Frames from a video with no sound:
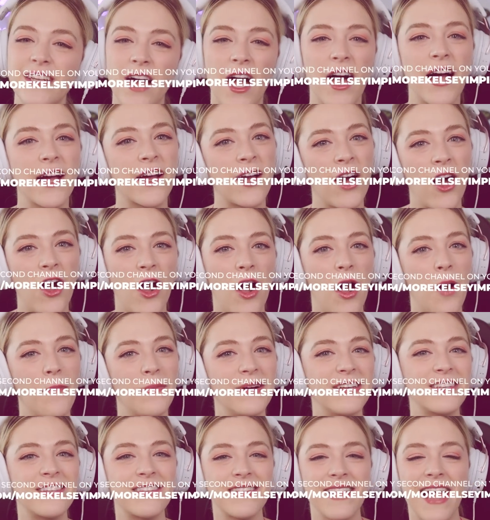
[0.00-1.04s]
dot
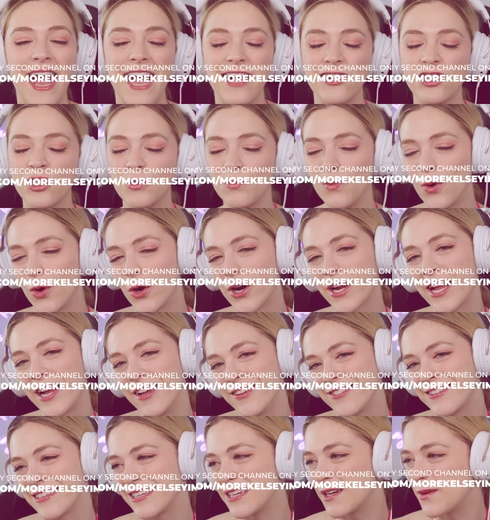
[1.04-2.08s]
com slash more
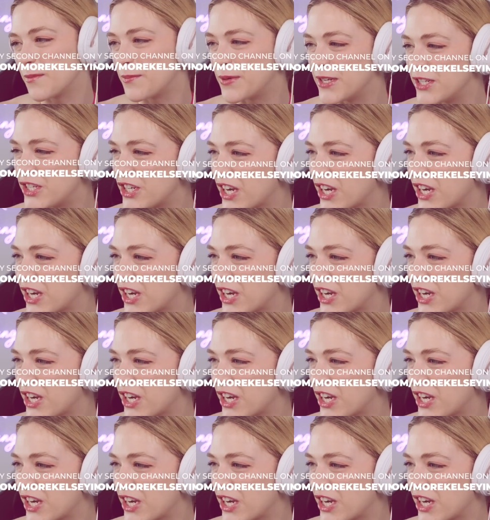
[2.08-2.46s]
Kelsey and P